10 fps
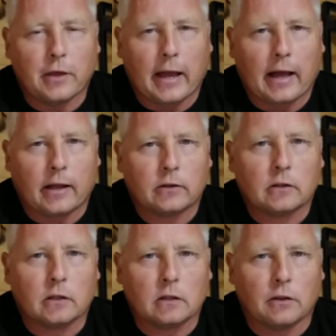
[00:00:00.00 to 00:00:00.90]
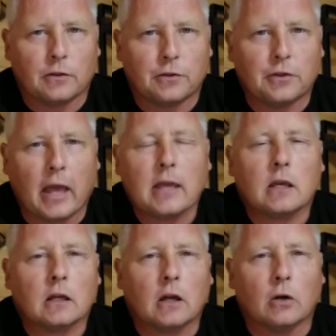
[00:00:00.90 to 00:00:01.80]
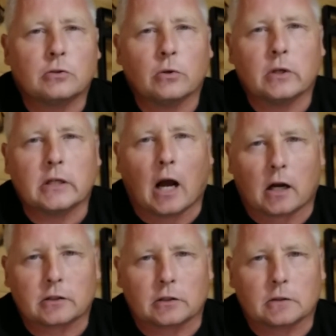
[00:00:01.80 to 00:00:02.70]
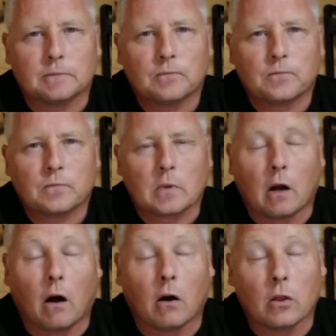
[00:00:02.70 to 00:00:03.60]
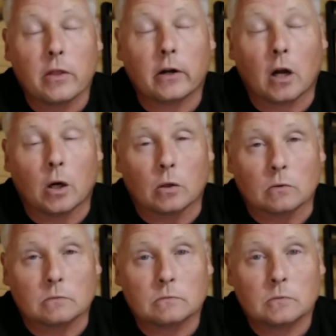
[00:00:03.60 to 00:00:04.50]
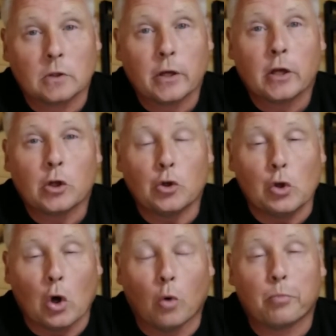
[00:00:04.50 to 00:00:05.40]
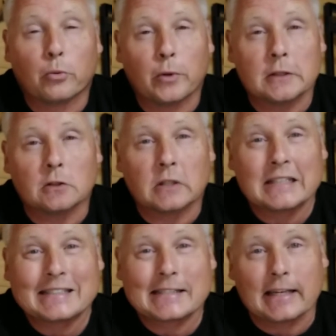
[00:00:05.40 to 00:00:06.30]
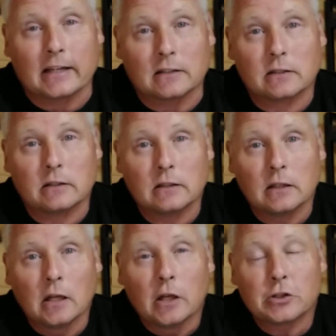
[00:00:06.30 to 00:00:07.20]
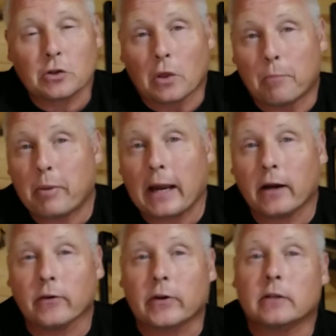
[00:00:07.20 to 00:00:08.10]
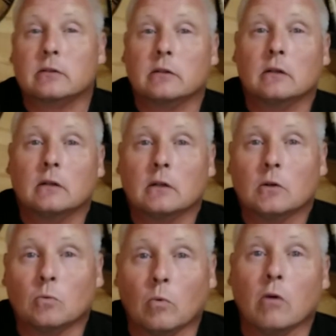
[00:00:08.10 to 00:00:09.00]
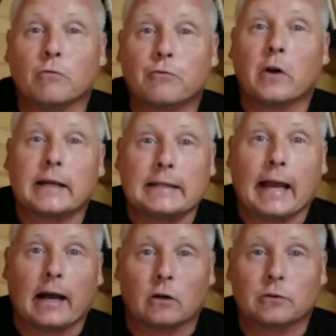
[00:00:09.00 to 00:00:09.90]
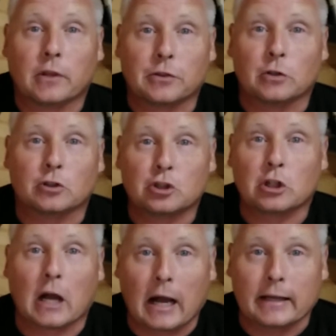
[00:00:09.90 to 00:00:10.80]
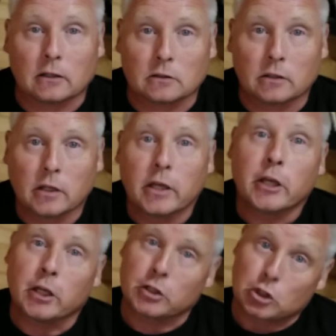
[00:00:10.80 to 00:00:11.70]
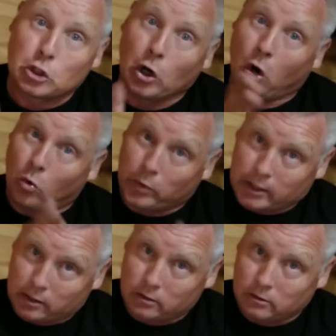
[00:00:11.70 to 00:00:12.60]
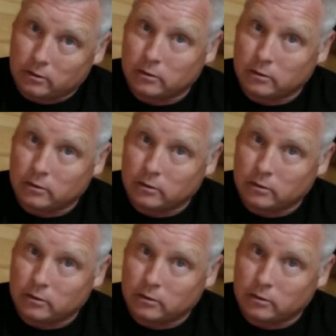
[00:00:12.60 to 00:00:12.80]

that they can go to a doctor on their own no parental consent. So the parent won't find out that their child is going